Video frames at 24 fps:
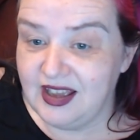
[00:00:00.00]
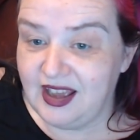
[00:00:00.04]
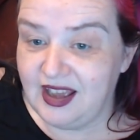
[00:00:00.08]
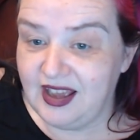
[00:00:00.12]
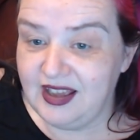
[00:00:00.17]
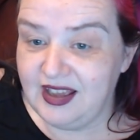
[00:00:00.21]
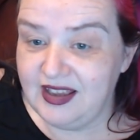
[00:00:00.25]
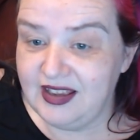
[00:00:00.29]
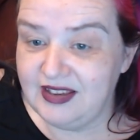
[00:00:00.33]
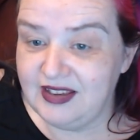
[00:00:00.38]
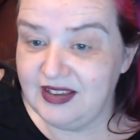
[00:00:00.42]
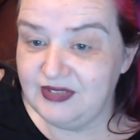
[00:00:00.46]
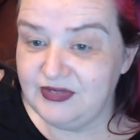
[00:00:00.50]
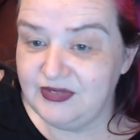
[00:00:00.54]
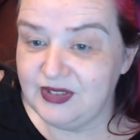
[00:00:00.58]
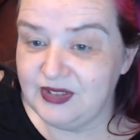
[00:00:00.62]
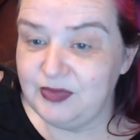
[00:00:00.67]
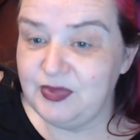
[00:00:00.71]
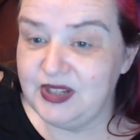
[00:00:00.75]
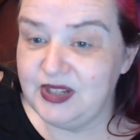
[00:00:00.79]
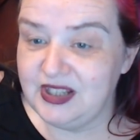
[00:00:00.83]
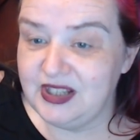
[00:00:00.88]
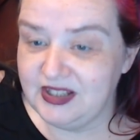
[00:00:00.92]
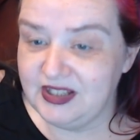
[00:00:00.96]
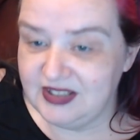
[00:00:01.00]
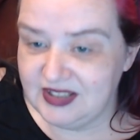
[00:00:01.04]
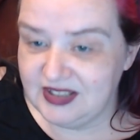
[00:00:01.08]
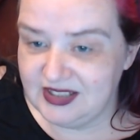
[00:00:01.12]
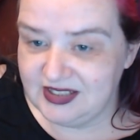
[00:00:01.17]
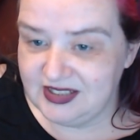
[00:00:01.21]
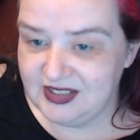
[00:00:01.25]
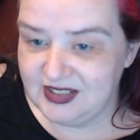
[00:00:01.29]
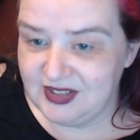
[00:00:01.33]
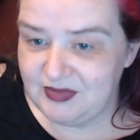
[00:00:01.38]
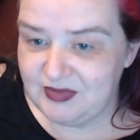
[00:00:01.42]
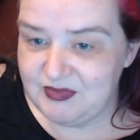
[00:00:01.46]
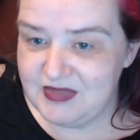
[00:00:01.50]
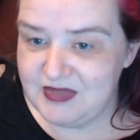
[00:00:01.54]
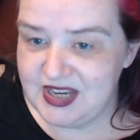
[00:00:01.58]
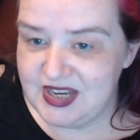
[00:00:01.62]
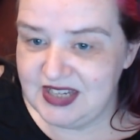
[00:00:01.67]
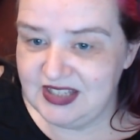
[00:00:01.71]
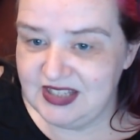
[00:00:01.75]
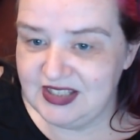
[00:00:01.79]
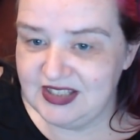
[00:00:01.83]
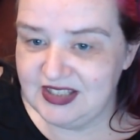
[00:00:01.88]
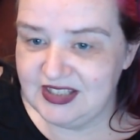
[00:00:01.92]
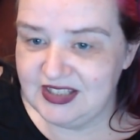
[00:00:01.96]
Flipping Hustlers,
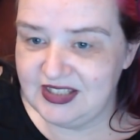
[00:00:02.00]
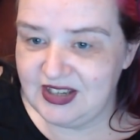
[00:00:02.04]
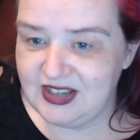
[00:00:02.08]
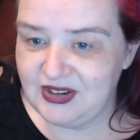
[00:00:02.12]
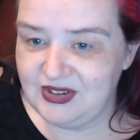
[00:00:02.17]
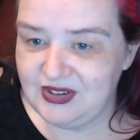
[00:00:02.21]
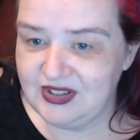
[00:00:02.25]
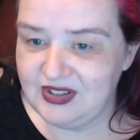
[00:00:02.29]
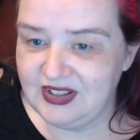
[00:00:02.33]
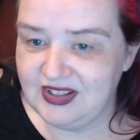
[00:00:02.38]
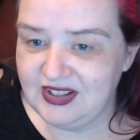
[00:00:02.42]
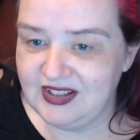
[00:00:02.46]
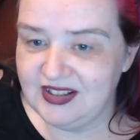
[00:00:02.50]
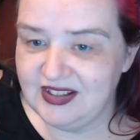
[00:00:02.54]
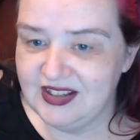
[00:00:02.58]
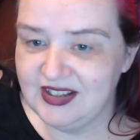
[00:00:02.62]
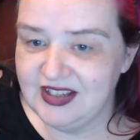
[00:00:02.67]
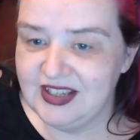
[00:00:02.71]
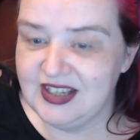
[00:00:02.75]
Minnesota.